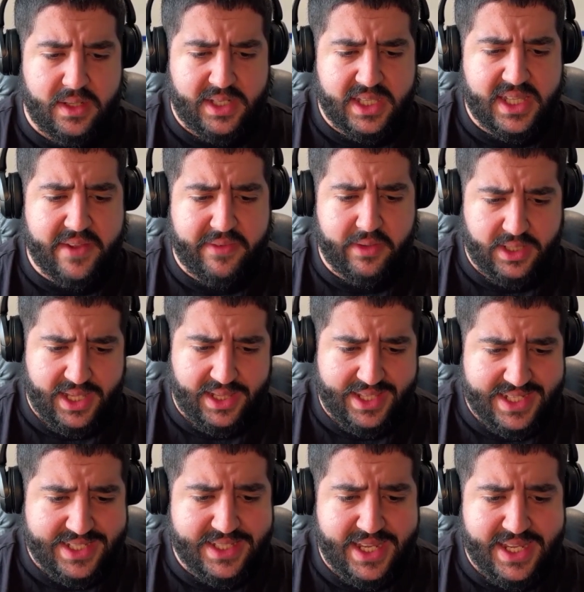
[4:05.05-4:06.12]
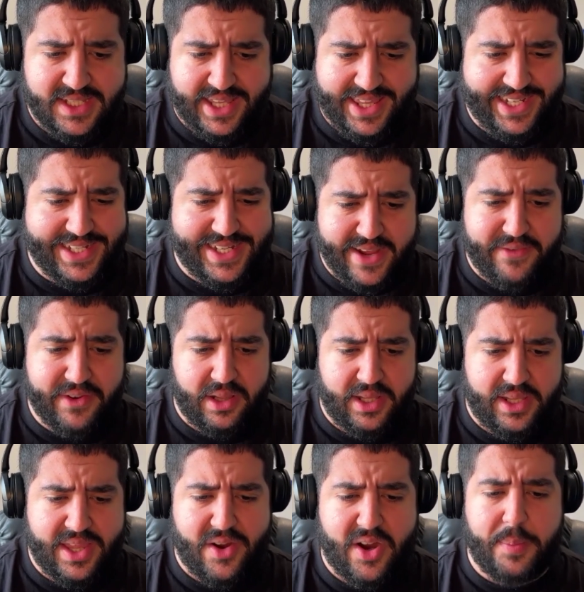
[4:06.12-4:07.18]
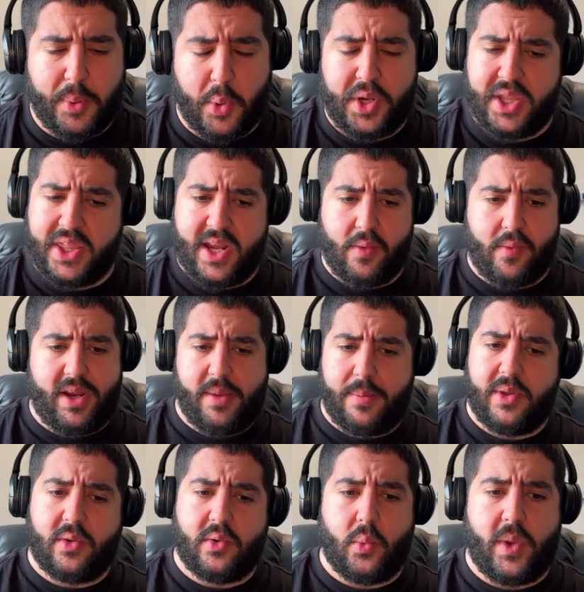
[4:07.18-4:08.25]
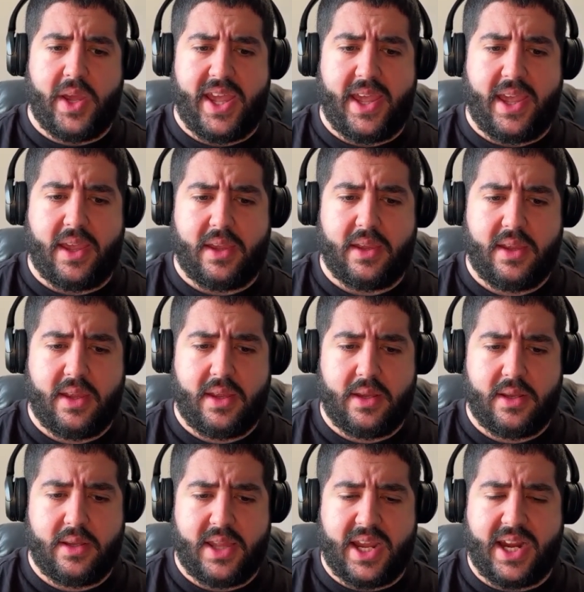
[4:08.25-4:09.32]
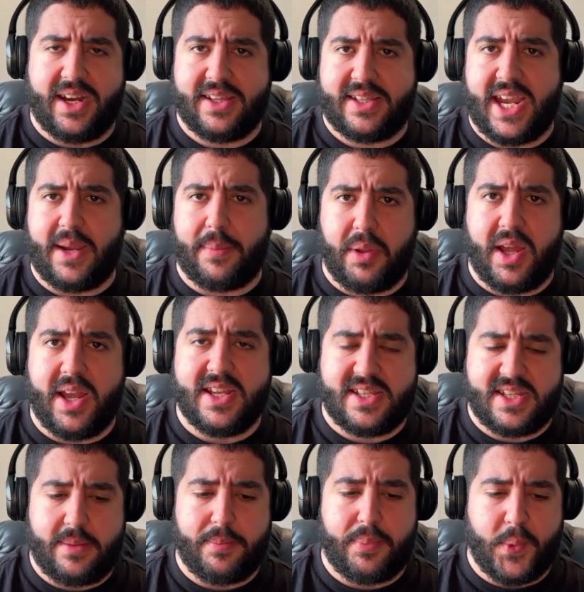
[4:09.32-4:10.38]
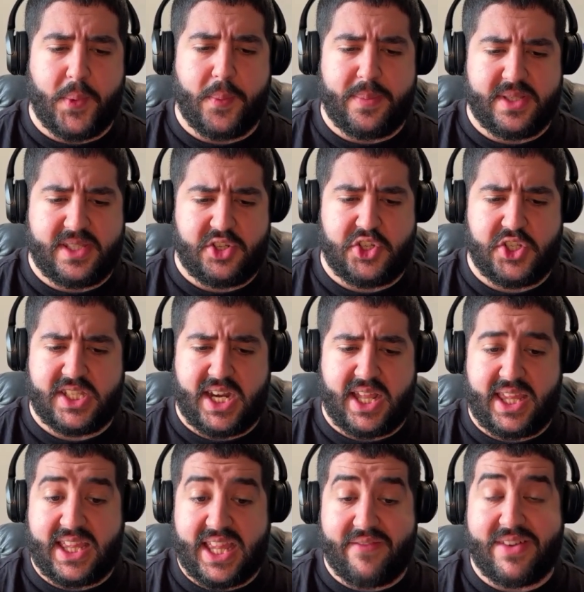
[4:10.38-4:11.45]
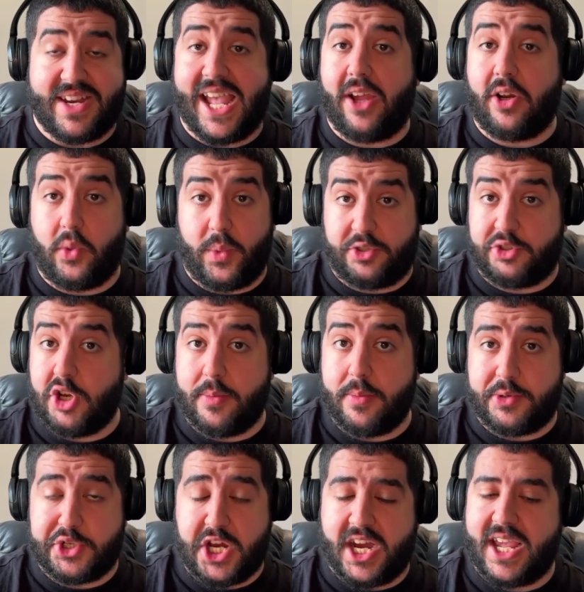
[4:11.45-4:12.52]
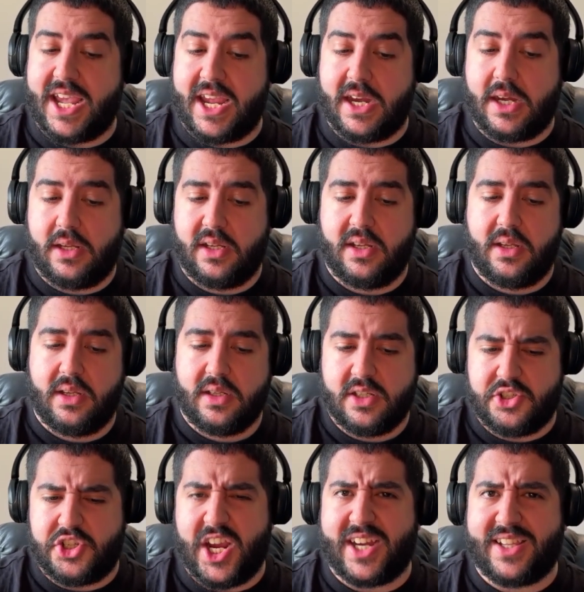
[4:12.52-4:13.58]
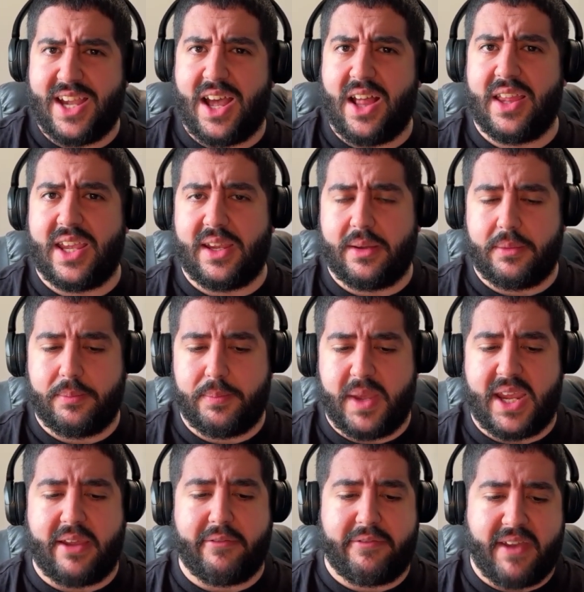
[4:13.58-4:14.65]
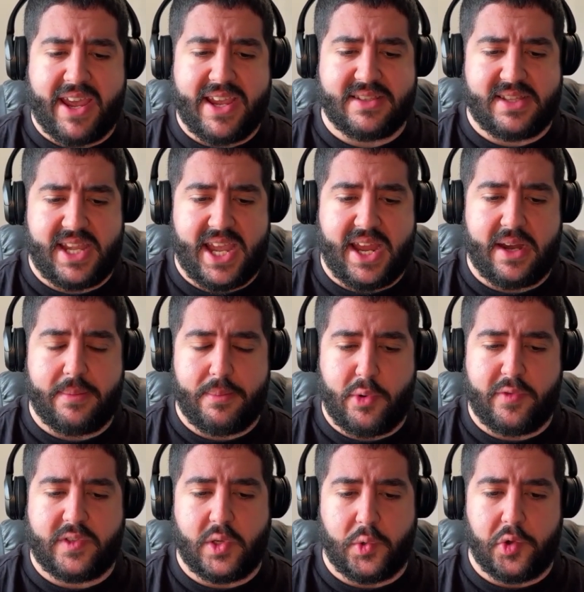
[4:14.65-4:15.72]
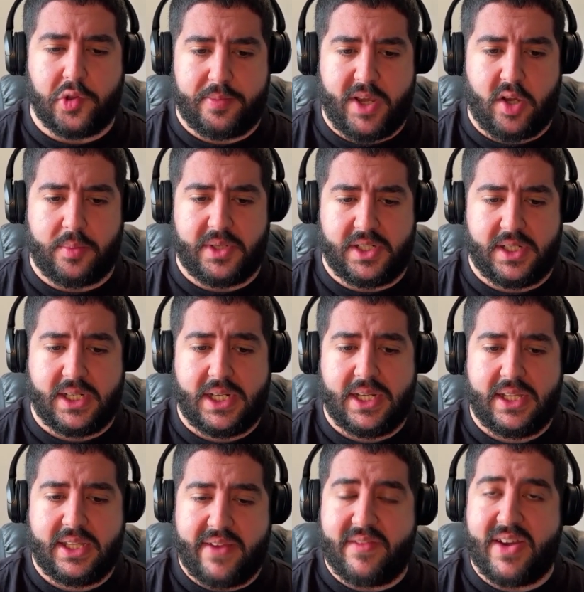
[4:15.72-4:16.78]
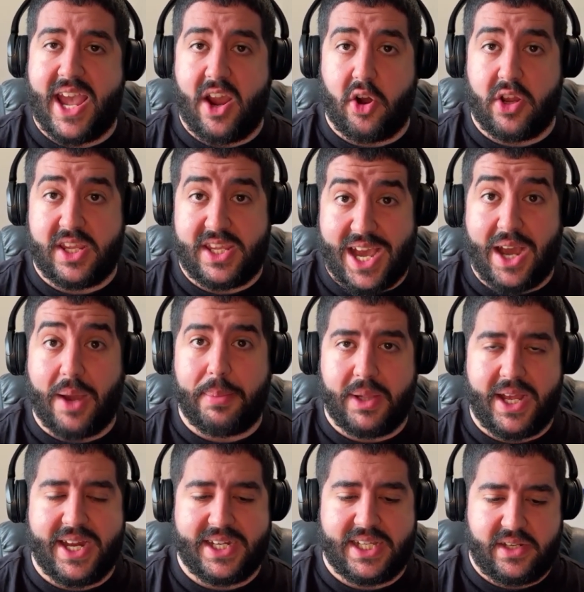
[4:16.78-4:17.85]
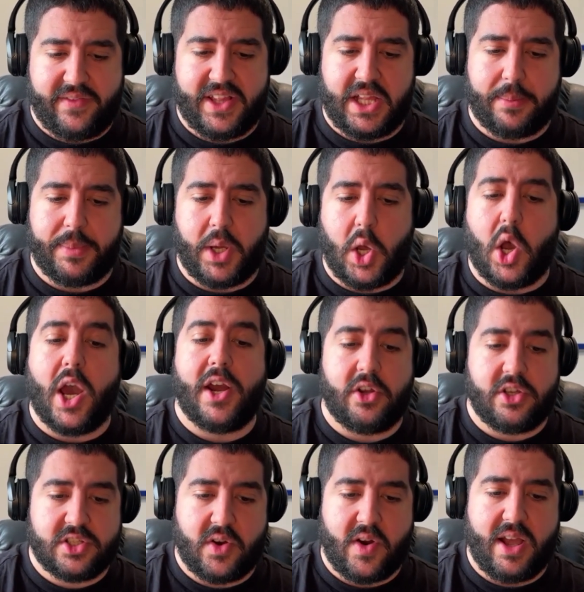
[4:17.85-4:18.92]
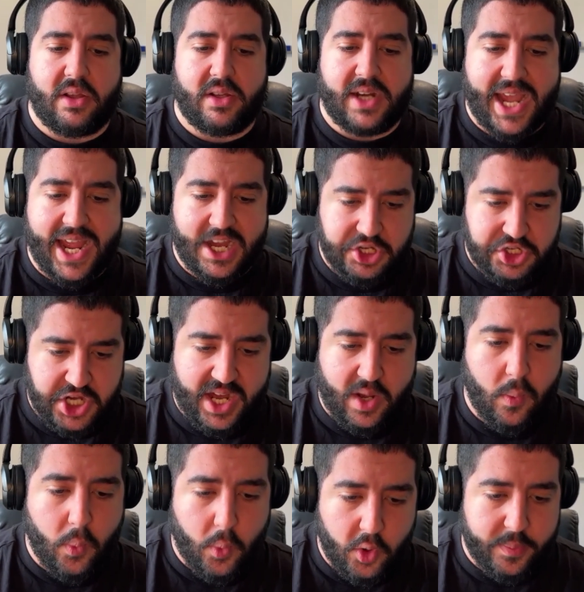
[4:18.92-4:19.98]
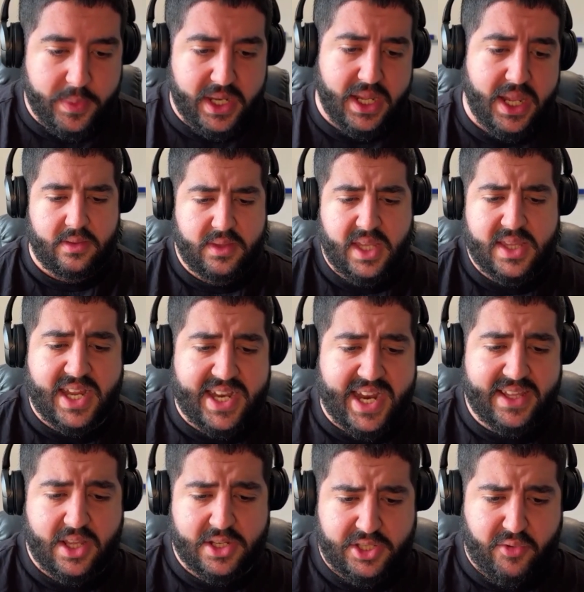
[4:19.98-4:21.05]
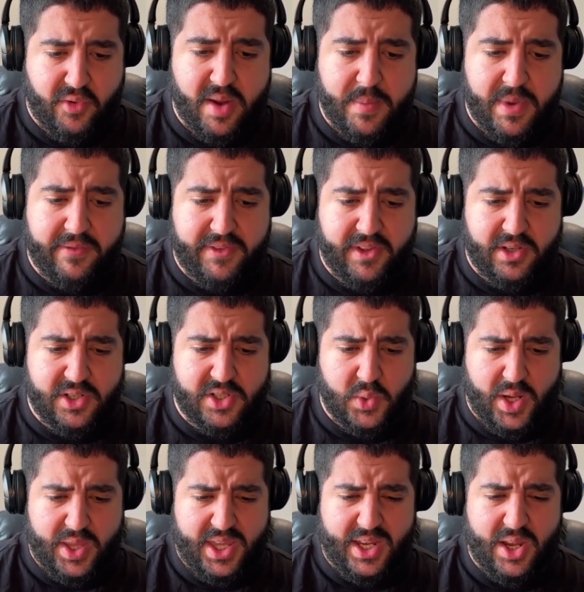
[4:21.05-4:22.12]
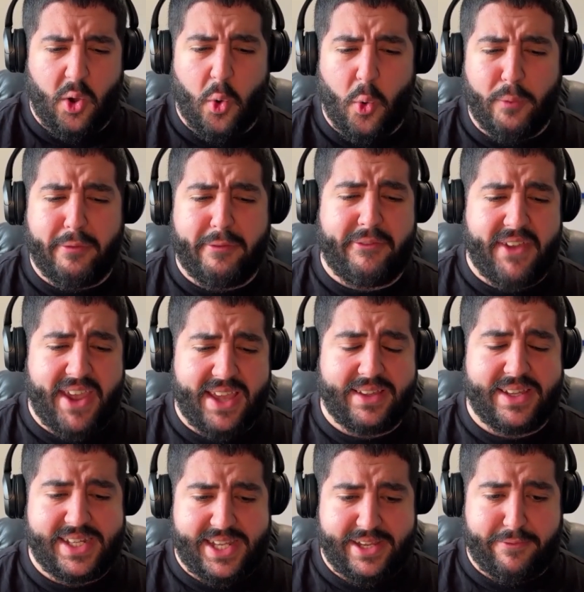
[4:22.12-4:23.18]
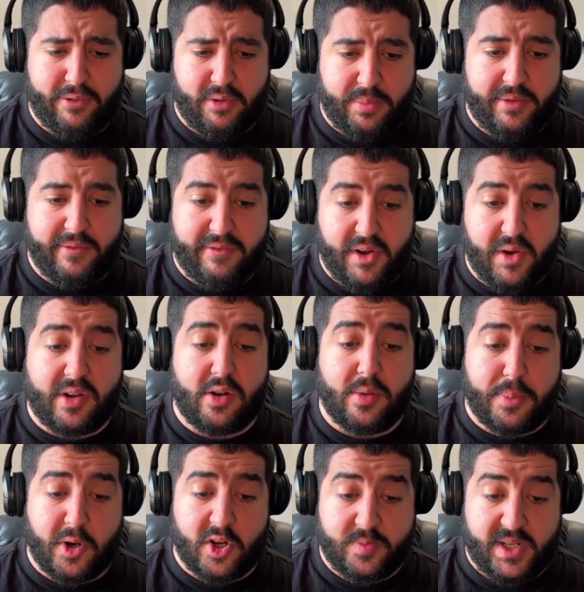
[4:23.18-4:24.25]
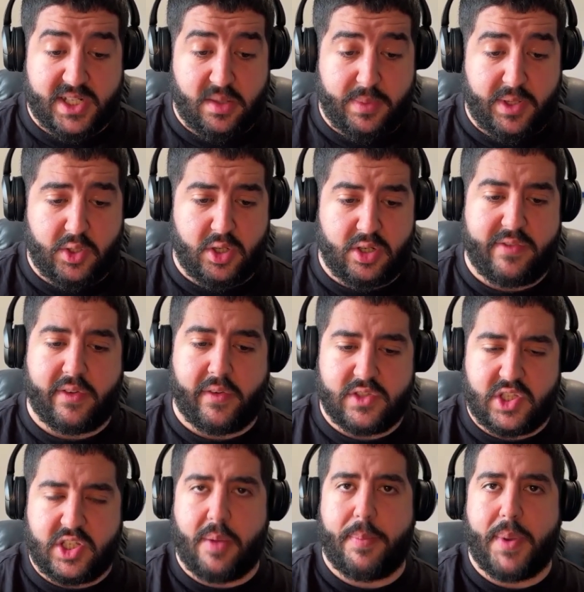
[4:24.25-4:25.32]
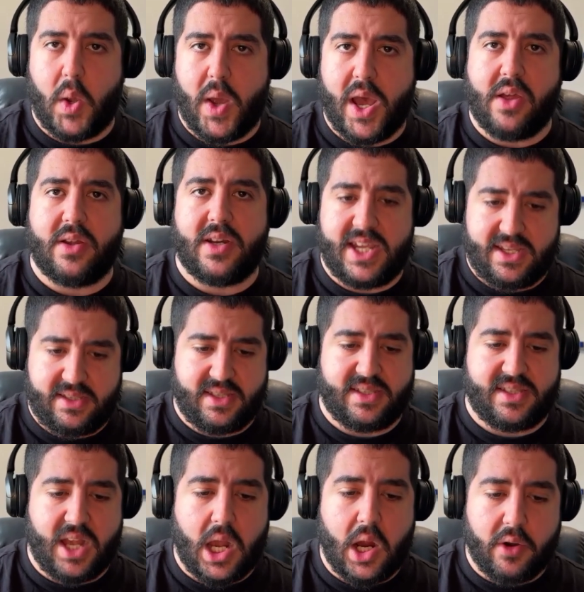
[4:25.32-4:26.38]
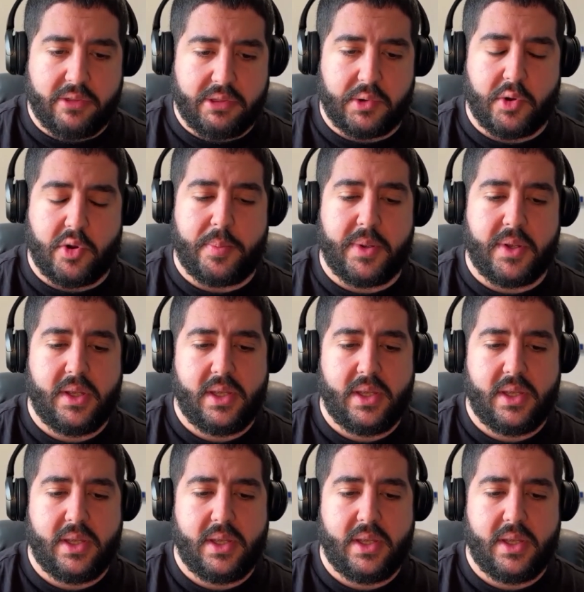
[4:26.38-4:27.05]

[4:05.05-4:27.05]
Did they fill their list needs? I think definitely. They're at a point in their rebuild where they're going to take players in important positions, and I think they've nailed it with Job Shanahan, because Jack Darling being phased out and moved to North Melbourne, they've now got a young player to develop behind Oscar Allen and Jake Waterman. Then they take those three midfielders who I think are all fairly different but very good prospects to build on. You've obviously got Bo Allen, he's the star of the group.